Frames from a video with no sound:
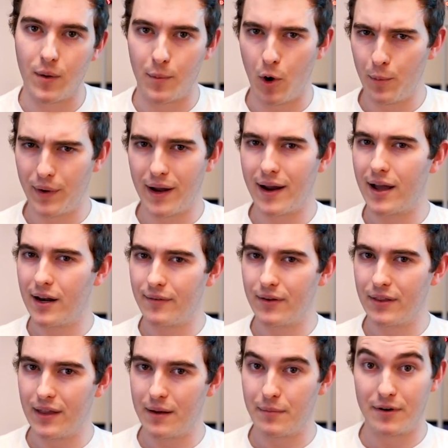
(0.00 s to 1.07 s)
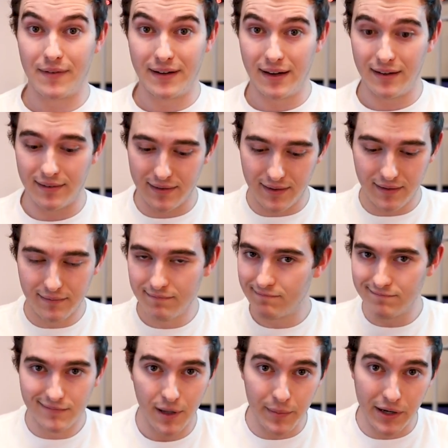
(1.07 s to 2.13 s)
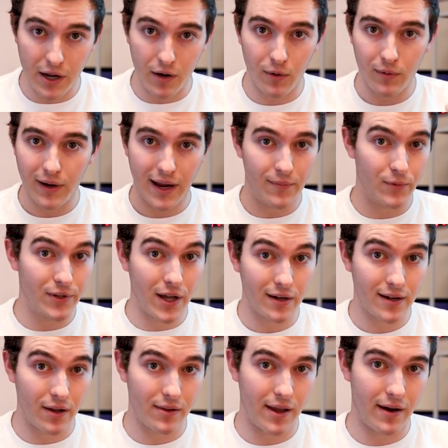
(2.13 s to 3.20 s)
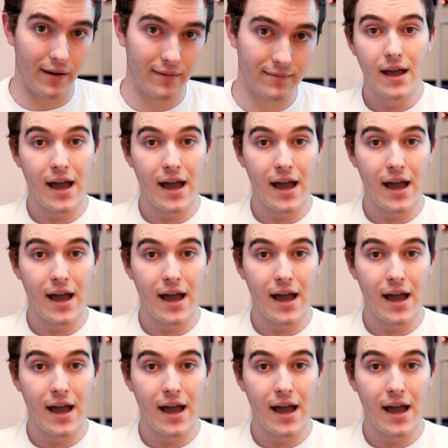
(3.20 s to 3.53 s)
I'm hoping I got everything, but if I didn't, let me know and we'll talk down there.